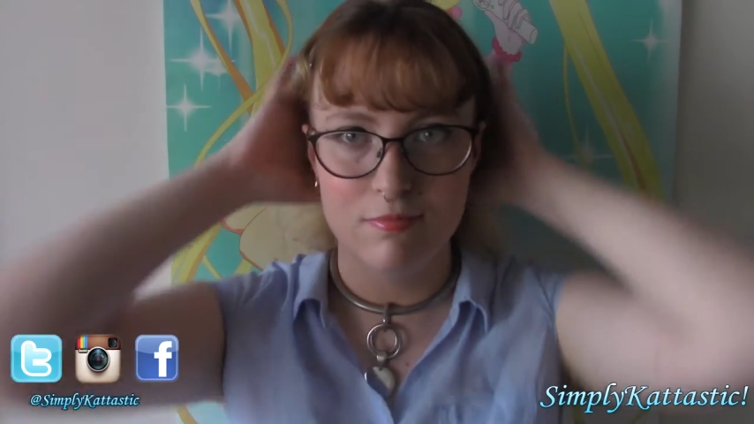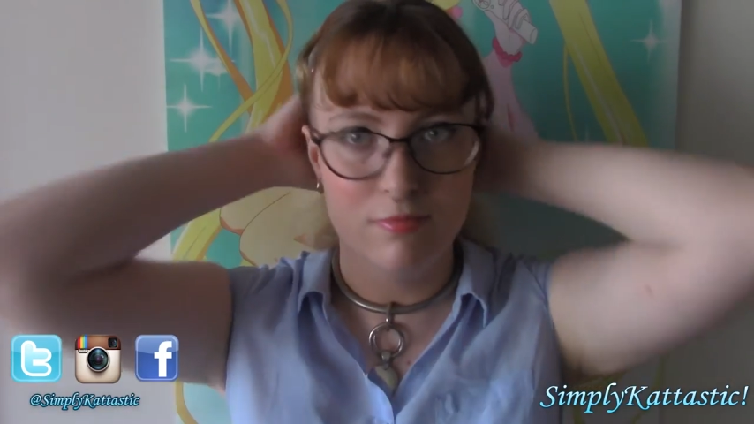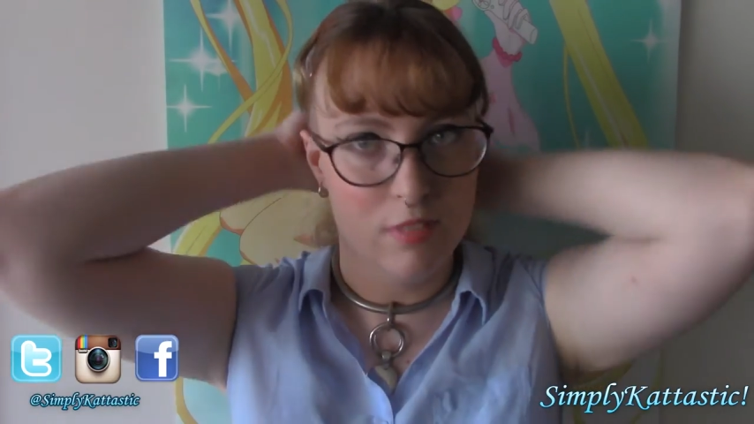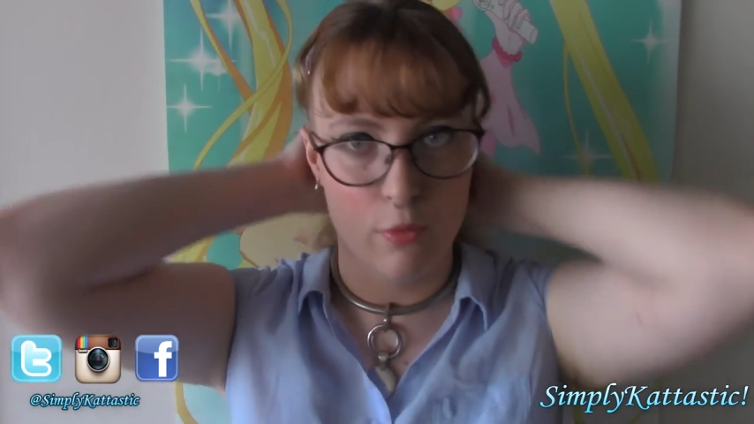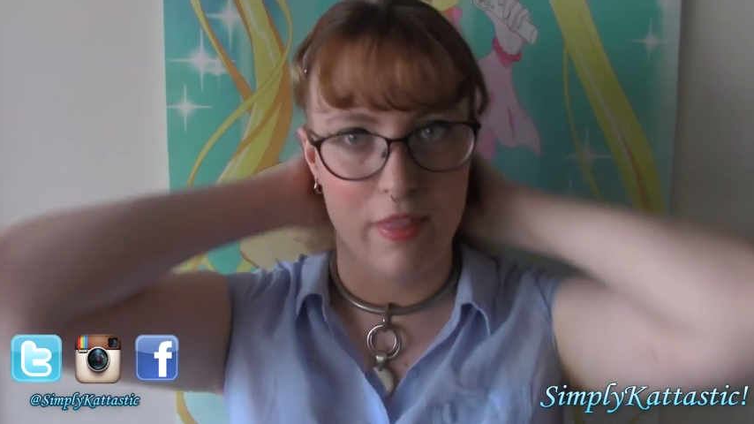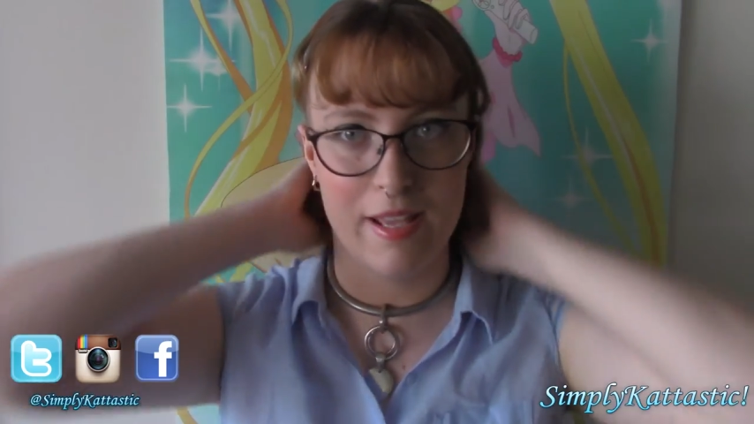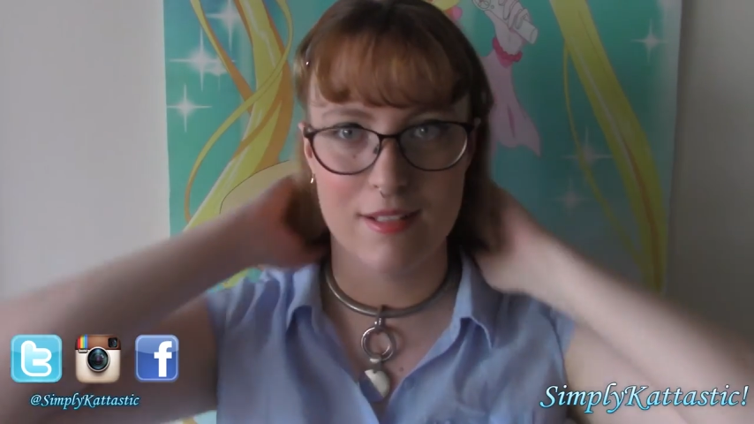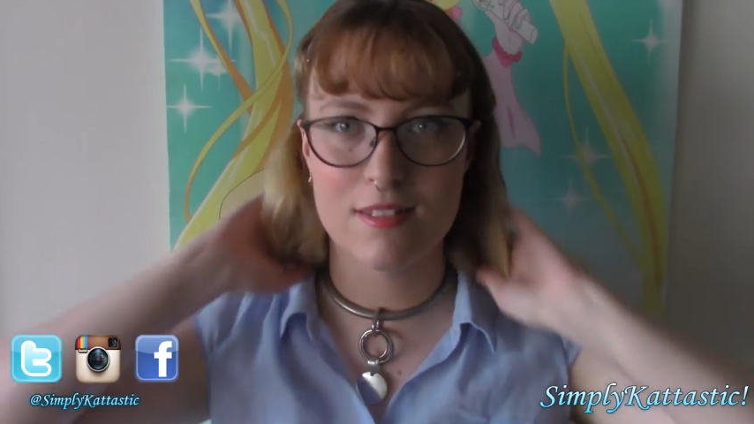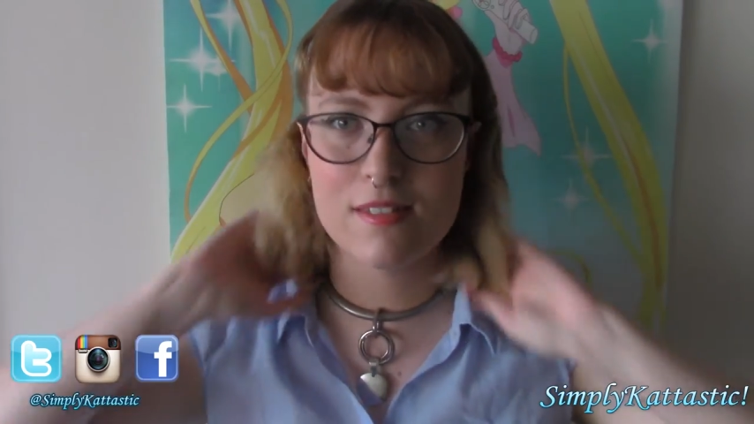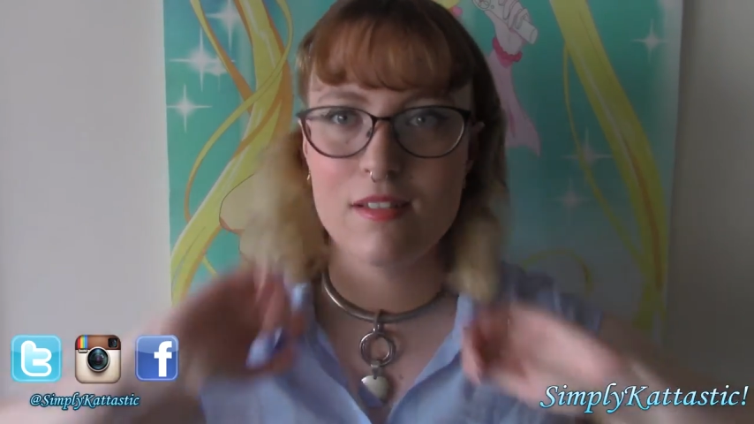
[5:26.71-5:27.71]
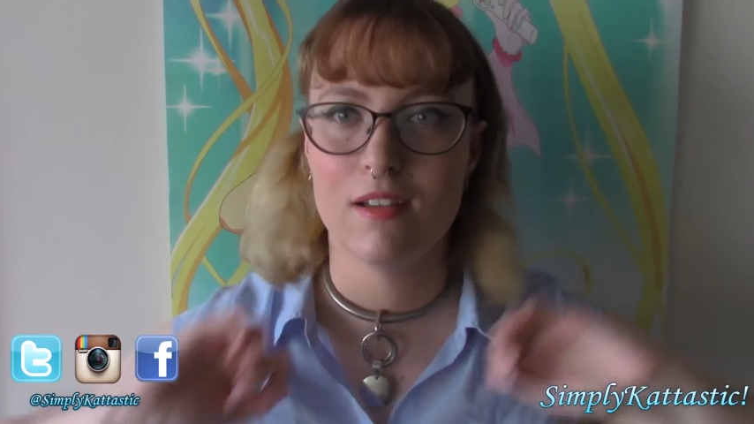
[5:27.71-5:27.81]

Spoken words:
no thanks.